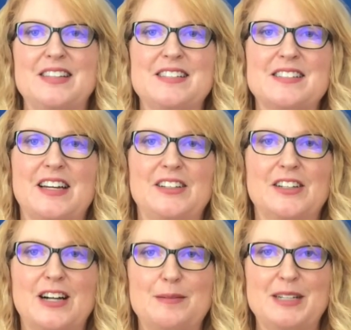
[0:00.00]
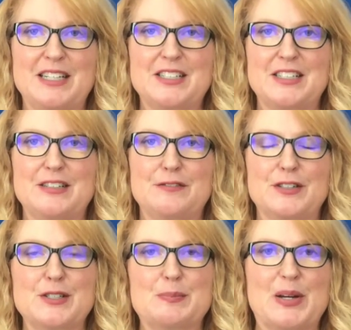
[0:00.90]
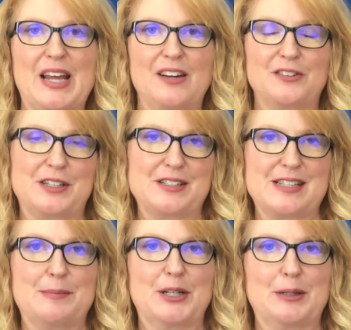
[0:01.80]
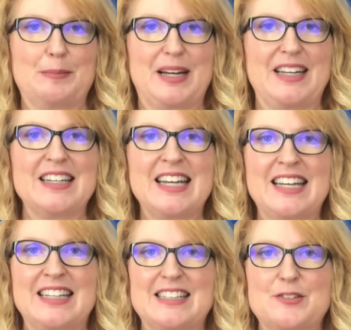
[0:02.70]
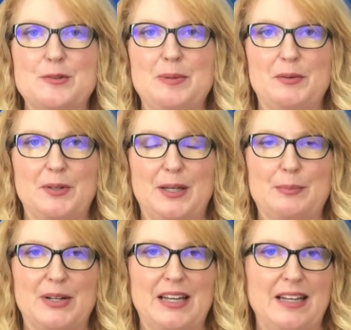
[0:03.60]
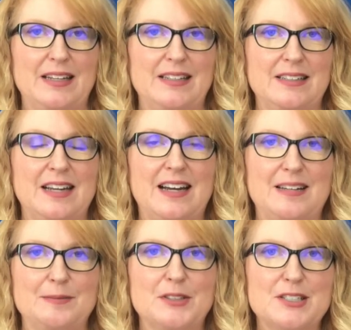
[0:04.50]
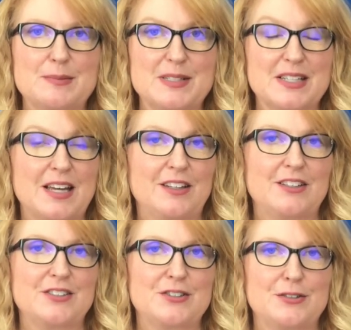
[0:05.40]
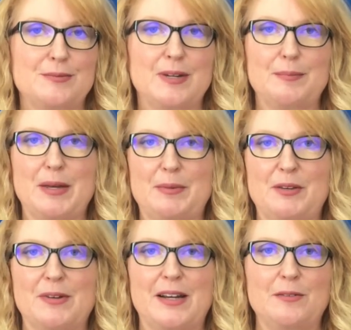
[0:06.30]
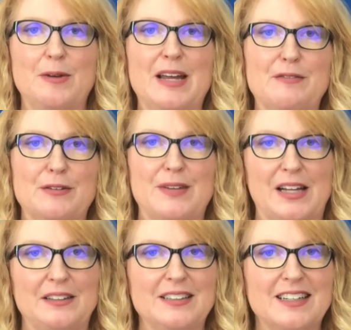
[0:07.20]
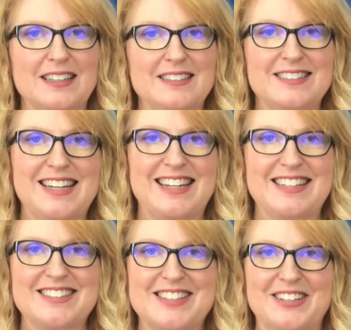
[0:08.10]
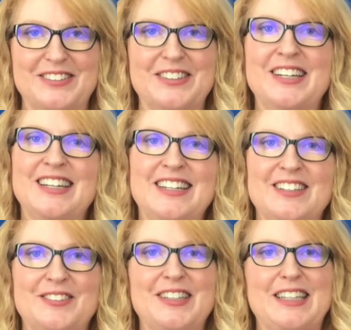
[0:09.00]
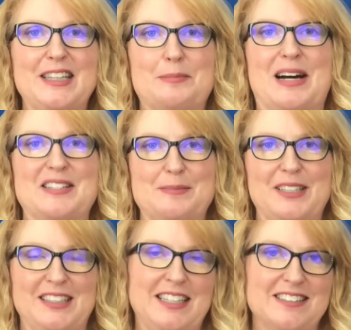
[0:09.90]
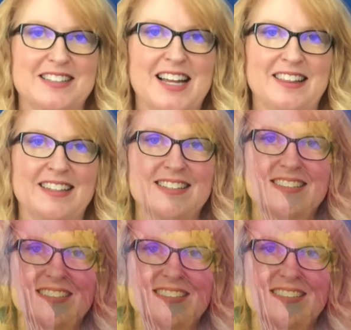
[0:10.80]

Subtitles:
this color combination for spring or summer, but this would be really pretty in Christmas colors or maybe red and white for Valentine's Day. So really the possibilities are endless.